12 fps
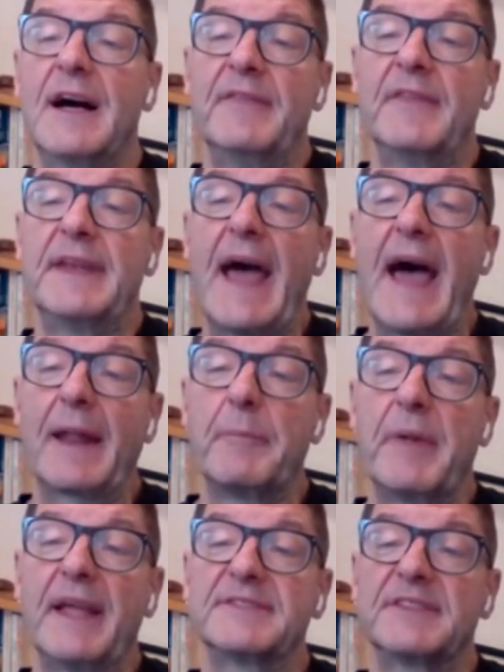in the
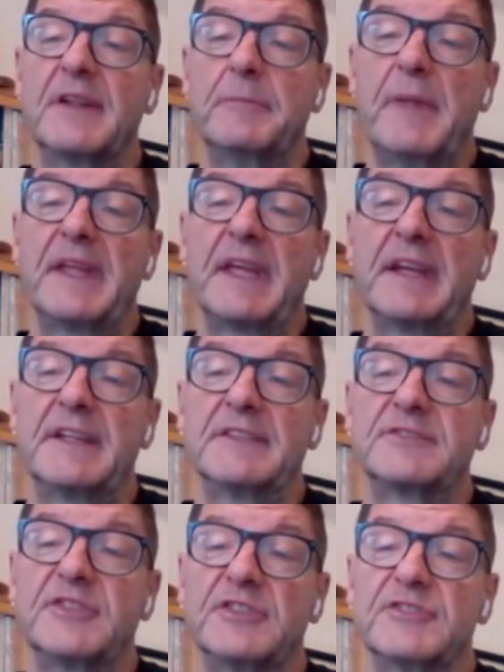database and then making a
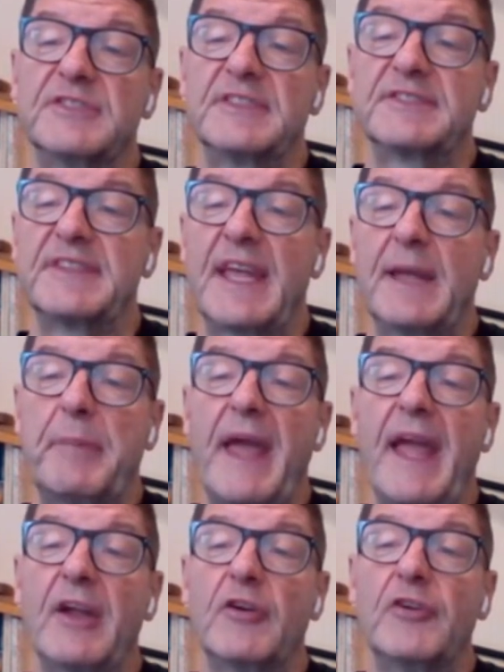decision to say
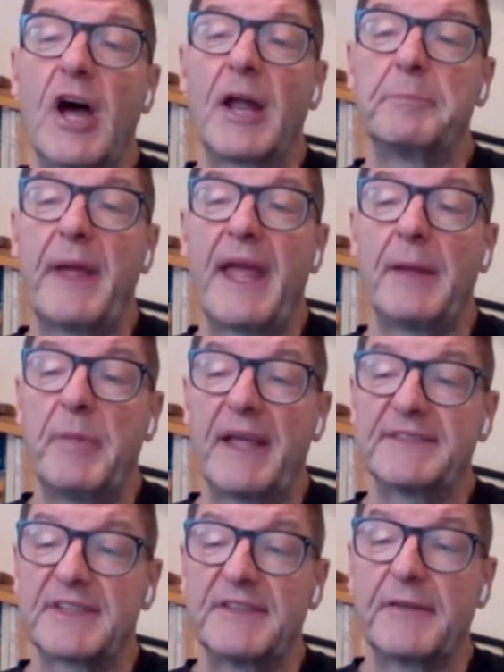pay or not pay
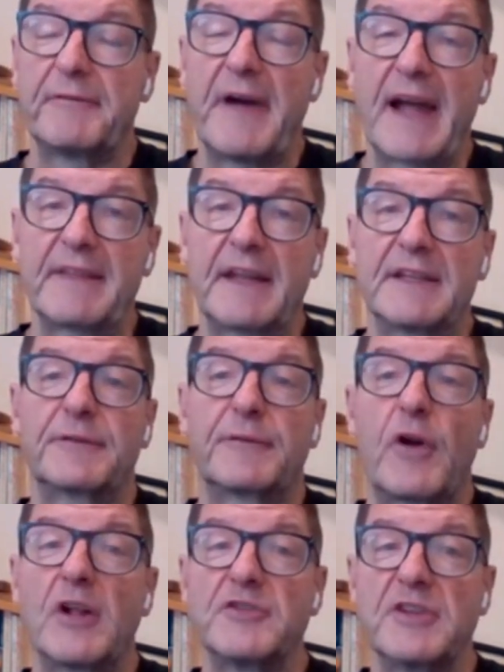based on the fact that it's
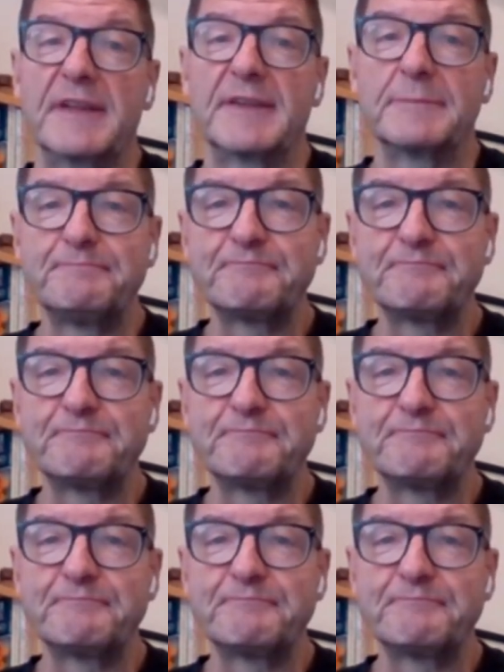fraudulent.